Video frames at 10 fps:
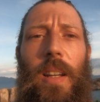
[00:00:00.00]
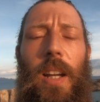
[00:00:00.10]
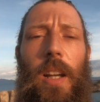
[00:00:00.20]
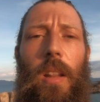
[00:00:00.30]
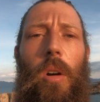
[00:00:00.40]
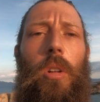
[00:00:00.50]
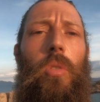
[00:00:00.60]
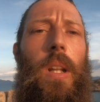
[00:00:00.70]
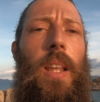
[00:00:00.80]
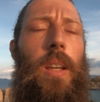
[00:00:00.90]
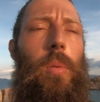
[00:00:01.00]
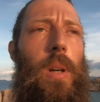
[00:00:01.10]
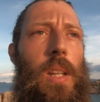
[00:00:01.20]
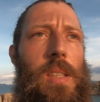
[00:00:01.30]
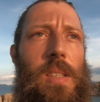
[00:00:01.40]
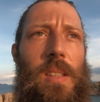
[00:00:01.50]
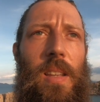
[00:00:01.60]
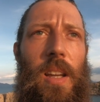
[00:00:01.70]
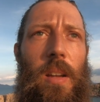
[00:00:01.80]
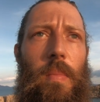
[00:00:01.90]
uh, laundry liquids,
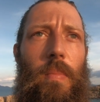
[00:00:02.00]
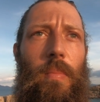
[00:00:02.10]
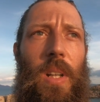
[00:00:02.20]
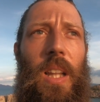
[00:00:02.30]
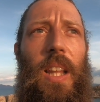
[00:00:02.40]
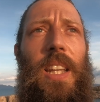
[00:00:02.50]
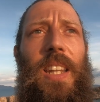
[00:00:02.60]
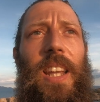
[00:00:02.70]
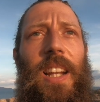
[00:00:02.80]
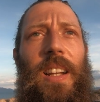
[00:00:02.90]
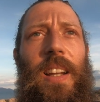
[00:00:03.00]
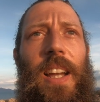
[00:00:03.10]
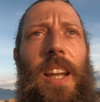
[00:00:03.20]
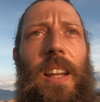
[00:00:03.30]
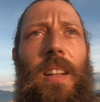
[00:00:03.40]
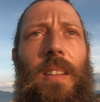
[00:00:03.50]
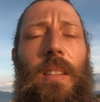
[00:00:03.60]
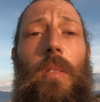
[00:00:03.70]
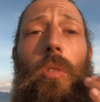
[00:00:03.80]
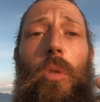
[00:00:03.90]
um, cleaning, and
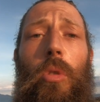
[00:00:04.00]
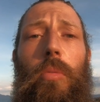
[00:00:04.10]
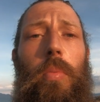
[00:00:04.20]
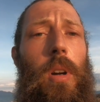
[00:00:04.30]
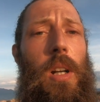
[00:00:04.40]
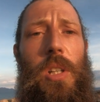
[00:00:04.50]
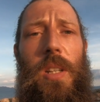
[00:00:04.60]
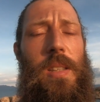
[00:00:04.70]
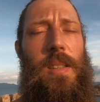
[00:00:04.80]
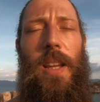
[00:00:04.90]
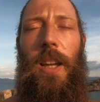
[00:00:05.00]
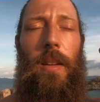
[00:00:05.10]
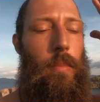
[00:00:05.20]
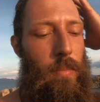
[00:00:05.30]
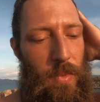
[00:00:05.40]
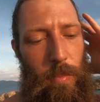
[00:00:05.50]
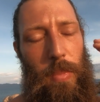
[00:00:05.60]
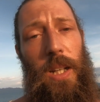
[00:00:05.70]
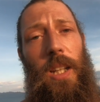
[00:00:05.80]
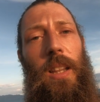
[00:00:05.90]
toothbrushes and
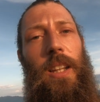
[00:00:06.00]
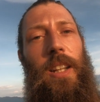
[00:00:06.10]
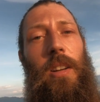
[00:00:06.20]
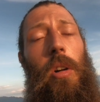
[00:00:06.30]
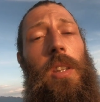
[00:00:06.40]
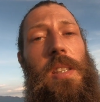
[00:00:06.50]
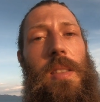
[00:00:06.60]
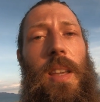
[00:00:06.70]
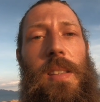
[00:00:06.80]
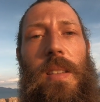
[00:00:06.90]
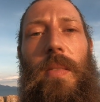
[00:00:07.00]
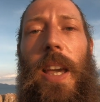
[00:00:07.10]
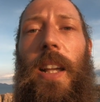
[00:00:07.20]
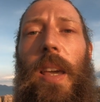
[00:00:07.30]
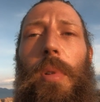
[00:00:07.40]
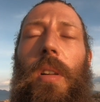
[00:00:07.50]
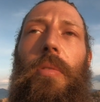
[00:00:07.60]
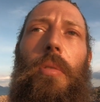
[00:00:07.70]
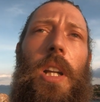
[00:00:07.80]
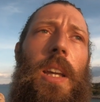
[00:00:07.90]
body cleaning, all these things, if they are chemical
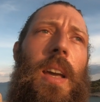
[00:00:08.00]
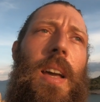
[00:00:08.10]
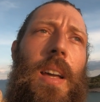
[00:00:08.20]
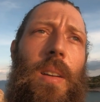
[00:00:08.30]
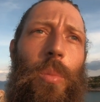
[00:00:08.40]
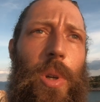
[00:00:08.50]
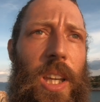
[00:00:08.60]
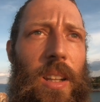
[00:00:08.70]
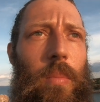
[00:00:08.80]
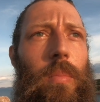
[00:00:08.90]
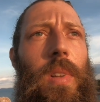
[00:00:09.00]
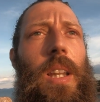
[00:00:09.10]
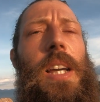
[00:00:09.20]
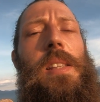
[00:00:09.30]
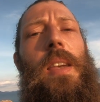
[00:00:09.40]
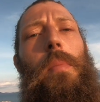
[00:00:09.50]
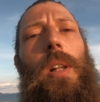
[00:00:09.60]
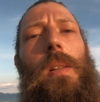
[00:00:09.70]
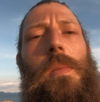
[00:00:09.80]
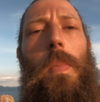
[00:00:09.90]
free, we get less
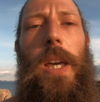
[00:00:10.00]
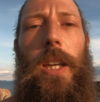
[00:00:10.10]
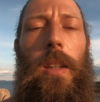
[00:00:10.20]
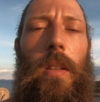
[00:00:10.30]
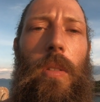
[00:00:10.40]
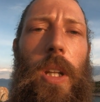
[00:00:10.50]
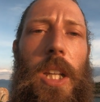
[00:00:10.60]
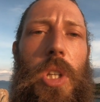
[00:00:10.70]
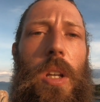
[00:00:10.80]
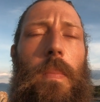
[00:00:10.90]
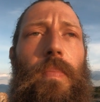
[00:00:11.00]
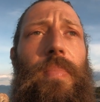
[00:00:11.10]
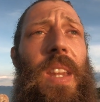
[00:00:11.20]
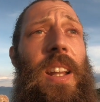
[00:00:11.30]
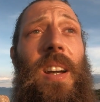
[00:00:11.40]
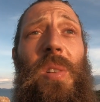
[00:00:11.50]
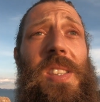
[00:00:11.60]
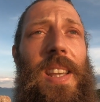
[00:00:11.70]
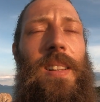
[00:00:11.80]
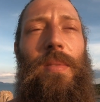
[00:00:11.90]
chemicals back into nature and
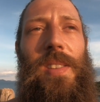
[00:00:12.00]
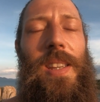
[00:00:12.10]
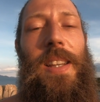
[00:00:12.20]
ourselves.